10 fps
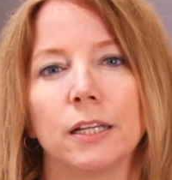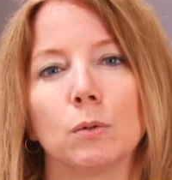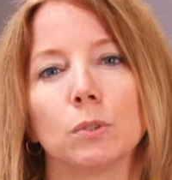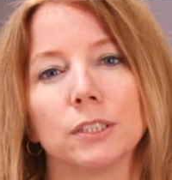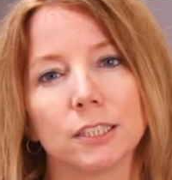There
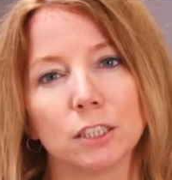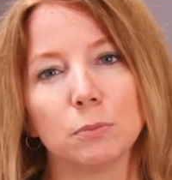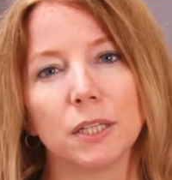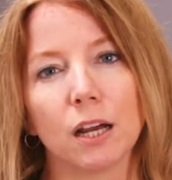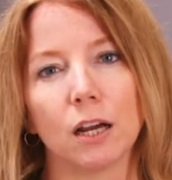will still
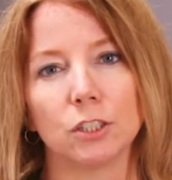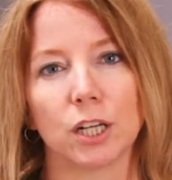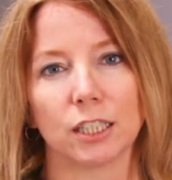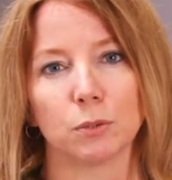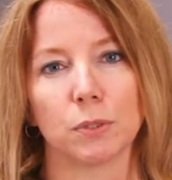be
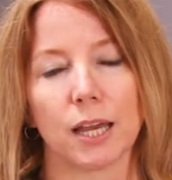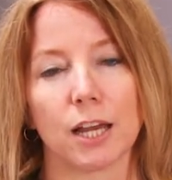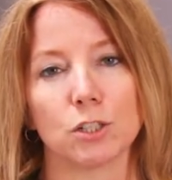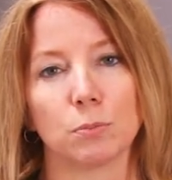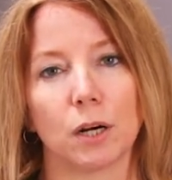contracts with
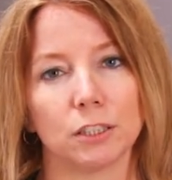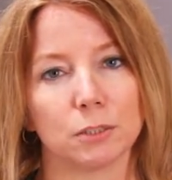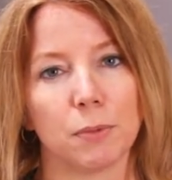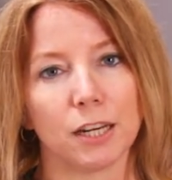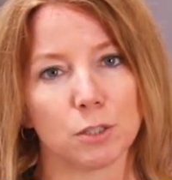Agile
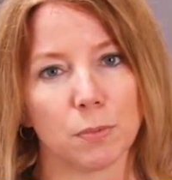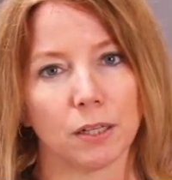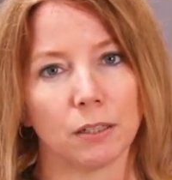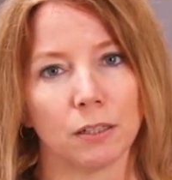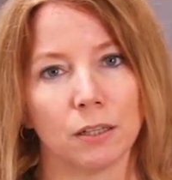project management,